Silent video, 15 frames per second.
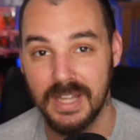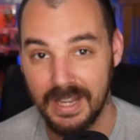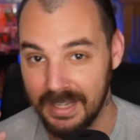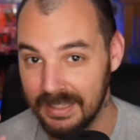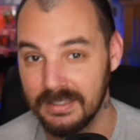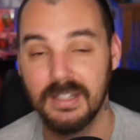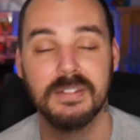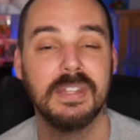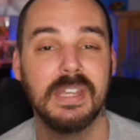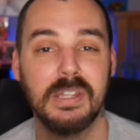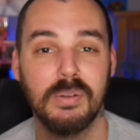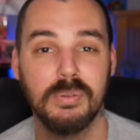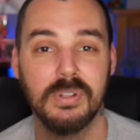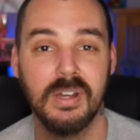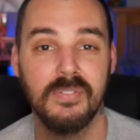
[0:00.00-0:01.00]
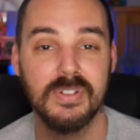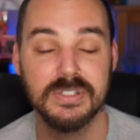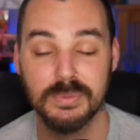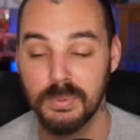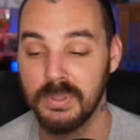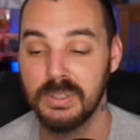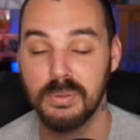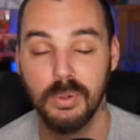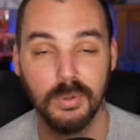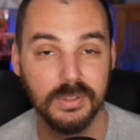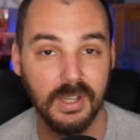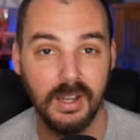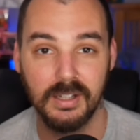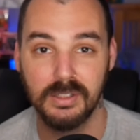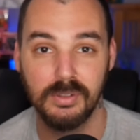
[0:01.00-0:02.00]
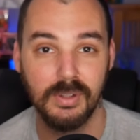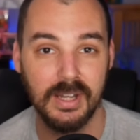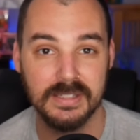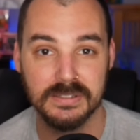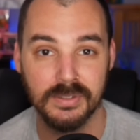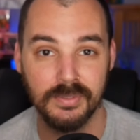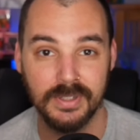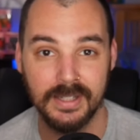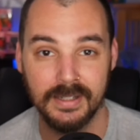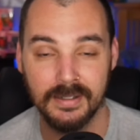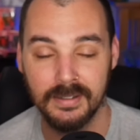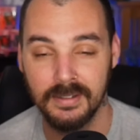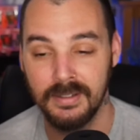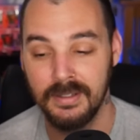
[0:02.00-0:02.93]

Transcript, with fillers: I cannot thank you enough. It's really cool talking to you guys over there.